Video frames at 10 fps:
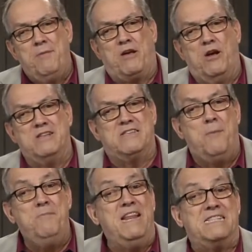
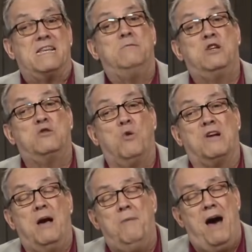because many subjects
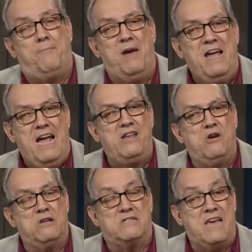will come up
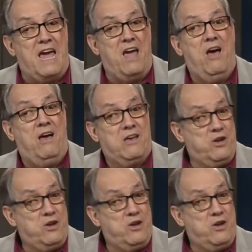and you can say,